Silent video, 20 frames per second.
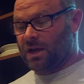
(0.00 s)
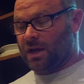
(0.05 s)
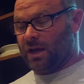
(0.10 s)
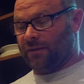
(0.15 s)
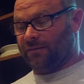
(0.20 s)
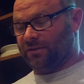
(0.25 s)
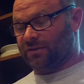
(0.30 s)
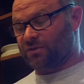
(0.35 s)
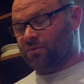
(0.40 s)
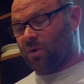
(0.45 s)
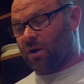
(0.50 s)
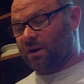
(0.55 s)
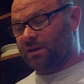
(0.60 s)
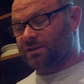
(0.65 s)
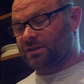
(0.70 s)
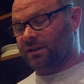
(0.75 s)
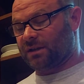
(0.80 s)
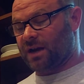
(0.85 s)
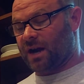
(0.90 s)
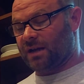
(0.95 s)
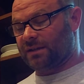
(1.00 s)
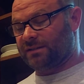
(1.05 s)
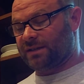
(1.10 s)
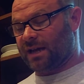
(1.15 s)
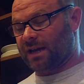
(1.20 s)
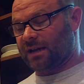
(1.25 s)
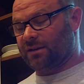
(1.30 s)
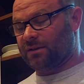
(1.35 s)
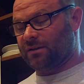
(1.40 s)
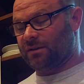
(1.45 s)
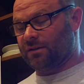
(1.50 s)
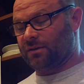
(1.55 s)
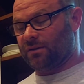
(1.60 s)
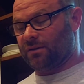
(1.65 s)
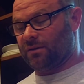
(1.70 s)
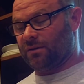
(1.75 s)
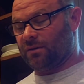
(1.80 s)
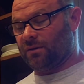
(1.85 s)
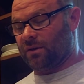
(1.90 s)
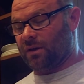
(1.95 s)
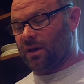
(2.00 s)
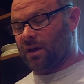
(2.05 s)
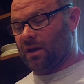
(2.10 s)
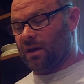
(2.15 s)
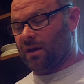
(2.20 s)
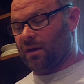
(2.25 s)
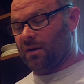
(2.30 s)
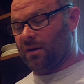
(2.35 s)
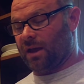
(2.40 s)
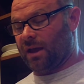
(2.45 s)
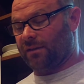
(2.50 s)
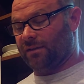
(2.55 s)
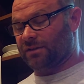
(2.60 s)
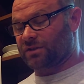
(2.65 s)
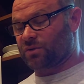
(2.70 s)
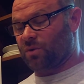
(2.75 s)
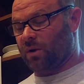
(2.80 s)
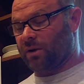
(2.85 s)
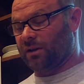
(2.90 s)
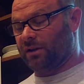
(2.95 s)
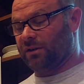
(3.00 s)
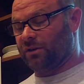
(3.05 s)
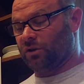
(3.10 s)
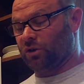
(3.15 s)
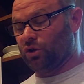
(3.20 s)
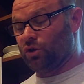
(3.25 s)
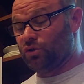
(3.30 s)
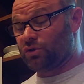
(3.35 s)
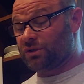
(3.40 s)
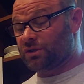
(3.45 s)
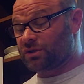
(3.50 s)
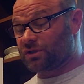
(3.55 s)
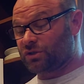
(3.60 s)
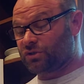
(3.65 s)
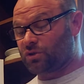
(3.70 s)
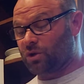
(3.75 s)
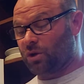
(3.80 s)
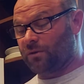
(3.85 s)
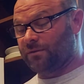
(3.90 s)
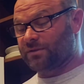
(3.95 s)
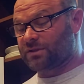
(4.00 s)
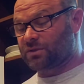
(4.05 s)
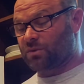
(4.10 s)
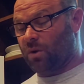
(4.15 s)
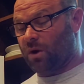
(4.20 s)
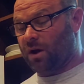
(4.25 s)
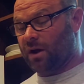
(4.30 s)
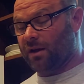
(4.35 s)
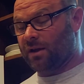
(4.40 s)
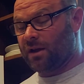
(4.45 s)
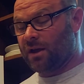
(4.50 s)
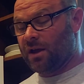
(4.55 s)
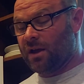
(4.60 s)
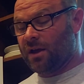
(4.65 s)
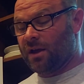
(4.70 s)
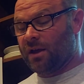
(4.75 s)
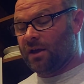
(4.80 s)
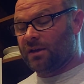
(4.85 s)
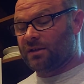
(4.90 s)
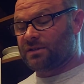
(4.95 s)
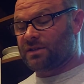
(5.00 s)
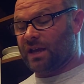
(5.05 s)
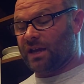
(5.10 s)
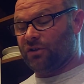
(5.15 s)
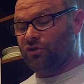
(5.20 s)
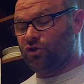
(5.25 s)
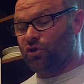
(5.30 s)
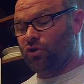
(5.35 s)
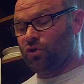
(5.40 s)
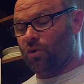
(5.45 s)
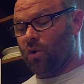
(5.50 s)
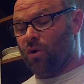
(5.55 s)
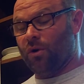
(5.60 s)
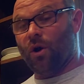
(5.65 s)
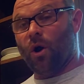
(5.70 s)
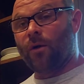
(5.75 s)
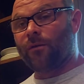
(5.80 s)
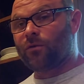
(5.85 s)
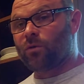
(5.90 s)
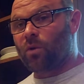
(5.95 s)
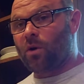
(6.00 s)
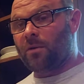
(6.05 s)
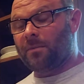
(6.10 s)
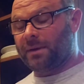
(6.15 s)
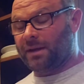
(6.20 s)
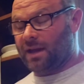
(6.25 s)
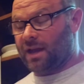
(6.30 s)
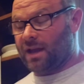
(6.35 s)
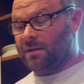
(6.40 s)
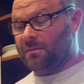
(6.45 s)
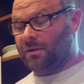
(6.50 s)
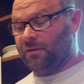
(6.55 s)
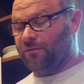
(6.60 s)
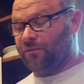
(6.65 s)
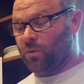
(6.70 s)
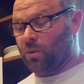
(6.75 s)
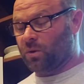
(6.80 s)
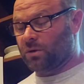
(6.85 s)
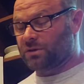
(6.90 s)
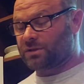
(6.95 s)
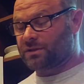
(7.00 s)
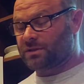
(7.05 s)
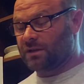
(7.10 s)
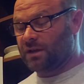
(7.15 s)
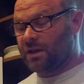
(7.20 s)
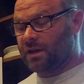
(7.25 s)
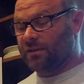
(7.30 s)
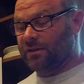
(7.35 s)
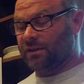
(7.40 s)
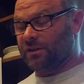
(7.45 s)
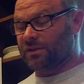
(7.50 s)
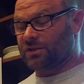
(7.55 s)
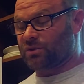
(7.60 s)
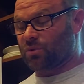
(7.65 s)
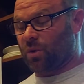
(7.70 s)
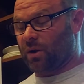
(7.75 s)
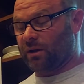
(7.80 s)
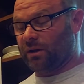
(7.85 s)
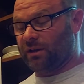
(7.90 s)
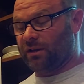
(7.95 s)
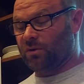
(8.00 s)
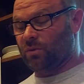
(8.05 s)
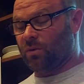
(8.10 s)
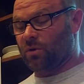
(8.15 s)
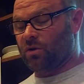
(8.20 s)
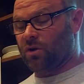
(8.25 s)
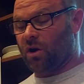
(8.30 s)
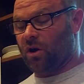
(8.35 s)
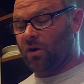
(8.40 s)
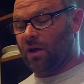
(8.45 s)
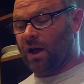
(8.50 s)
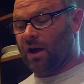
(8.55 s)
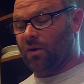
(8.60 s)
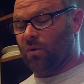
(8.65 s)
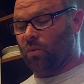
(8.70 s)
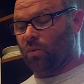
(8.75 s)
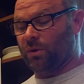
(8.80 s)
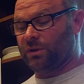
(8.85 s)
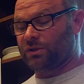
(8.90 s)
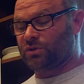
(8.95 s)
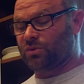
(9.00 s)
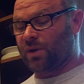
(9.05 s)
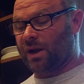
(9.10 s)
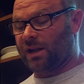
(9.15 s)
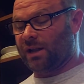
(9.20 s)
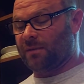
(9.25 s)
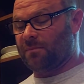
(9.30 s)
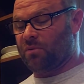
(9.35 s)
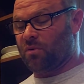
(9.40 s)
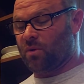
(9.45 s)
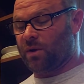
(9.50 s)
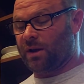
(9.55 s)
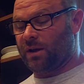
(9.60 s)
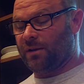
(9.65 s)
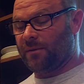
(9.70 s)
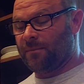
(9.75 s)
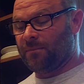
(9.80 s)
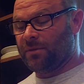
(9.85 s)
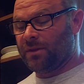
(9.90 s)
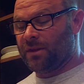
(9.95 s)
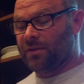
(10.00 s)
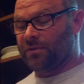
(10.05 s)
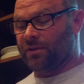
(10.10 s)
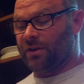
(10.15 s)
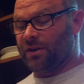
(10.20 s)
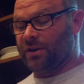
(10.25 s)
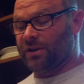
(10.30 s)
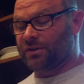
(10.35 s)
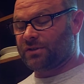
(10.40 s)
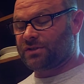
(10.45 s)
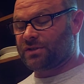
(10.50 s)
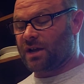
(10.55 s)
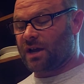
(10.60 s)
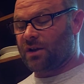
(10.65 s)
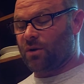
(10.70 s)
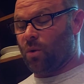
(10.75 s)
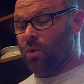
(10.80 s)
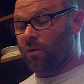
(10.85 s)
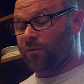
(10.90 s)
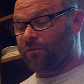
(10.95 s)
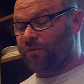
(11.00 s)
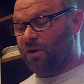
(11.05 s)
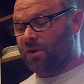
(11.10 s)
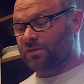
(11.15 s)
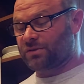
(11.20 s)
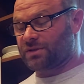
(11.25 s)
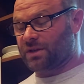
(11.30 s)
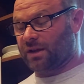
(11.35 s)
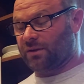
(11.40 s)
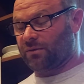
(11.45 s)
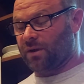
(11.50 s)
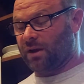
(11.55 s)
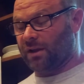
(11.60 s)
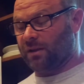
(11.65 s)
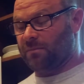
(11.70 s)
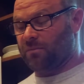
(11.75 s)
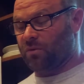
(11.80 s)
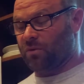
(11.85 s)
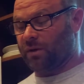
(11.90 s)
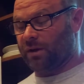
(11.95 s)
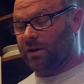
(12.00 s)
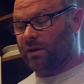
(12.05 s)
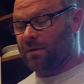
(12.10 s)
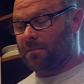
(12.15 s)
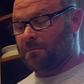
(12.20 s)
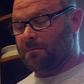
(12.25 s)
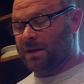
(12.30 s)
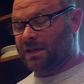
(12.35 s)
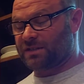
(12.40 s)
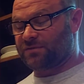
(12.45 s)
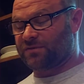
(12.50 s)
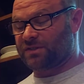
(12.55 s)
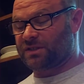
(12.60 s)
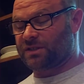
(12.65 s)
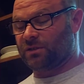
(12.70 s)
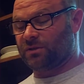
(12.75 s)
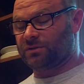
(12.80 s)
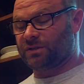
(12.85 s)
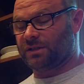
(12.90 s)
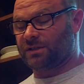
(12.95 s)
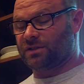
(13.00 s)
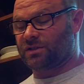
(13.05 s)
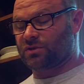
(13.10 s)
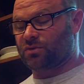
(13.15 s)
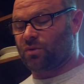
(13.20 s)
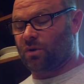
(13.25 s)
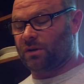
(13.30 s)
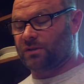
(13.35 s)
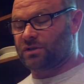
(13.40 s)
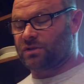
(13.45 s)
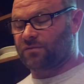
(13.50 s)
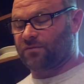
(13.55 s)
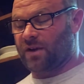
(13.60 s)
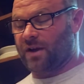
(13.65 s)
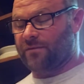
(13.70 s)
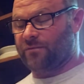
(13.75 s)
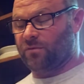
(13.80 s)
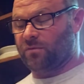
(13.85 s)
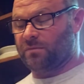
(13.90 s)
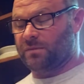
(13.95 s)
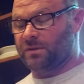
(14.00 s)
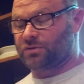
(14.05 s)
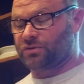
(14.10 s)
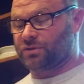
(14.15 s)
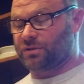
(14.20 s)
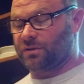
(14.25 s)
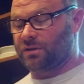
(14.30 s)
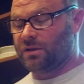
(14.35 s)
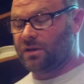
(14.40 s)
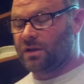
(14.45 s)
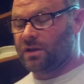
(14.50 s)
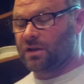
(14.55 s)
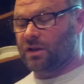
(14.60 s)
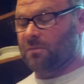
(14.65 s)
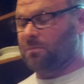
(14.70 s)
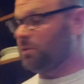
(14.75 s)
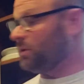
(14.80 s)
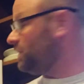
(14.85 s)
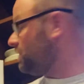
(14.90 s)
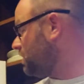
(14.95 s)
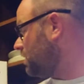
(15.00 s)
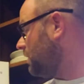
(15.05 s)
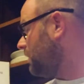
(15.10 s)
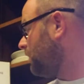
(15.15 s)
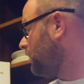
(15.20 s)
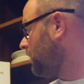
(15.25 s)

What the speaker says: If the squad is in contact and the squad leader loses control of the squad, say due to an overwhelming enemy force, then the squad leader will call out which rally point, the near side or far side rally point, best facilitates the squad survival mission completion.